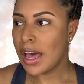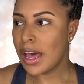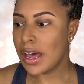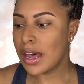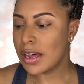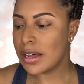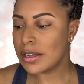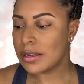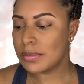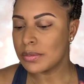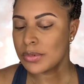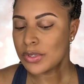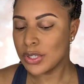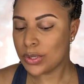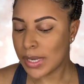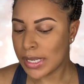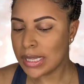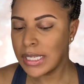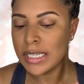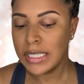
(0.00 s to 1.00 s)
So
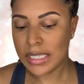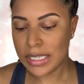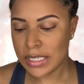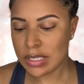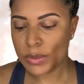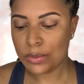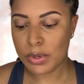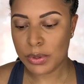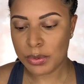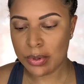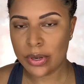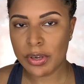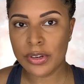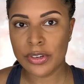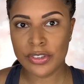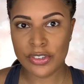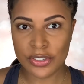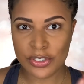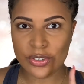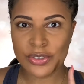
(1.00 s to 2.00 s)
I think that's what we're going
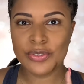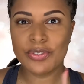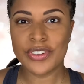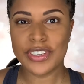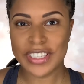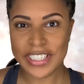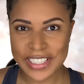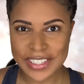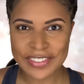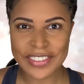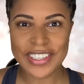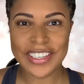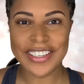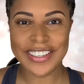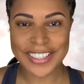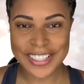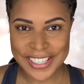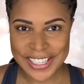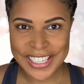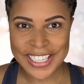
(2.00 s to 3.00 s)
to do for this
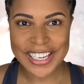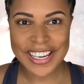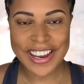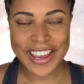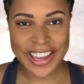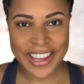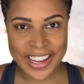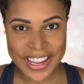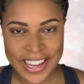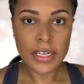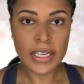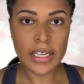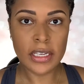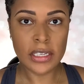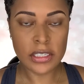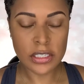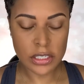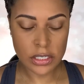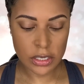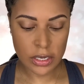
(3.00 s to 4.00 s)
video today.
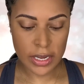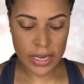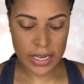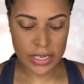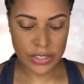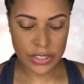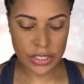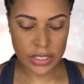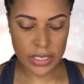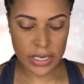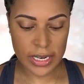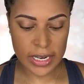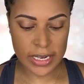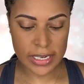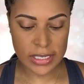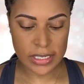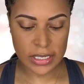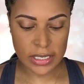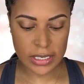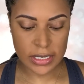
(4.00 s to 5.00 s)
Okay, so as you
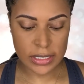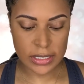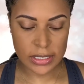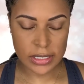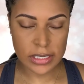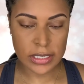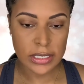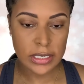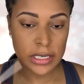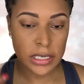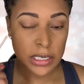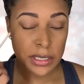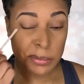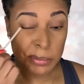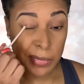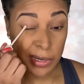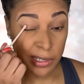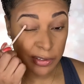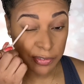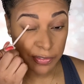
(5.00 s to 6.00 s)
guys can see,
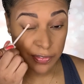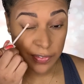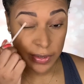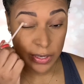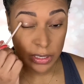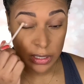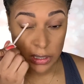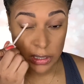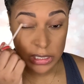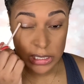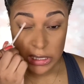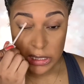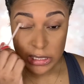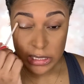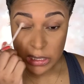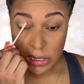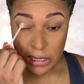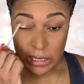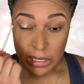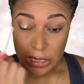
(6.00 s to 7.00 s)
my
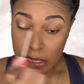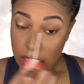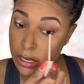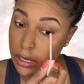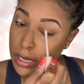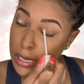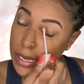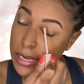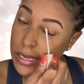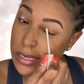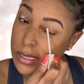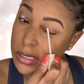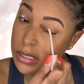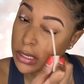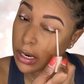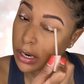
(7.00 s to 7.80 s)
face is